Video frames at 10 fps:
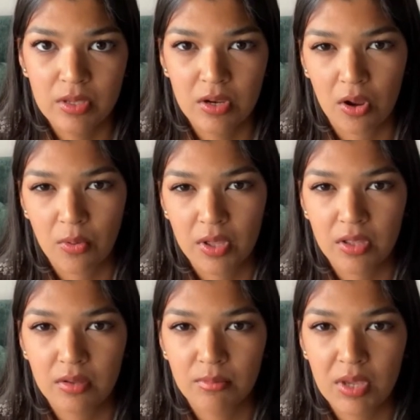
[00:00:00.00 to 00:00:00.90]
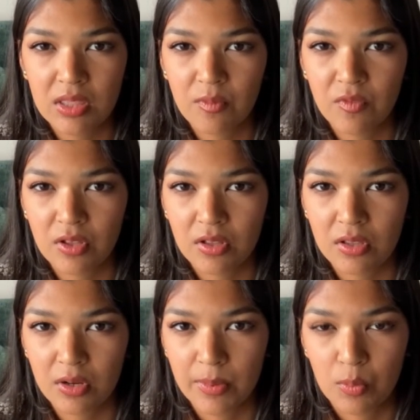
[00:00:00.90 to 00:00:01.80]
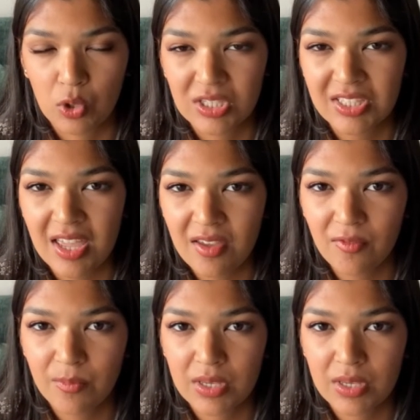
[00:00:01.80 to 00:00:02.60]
You know, it made them feel a little bit more safe,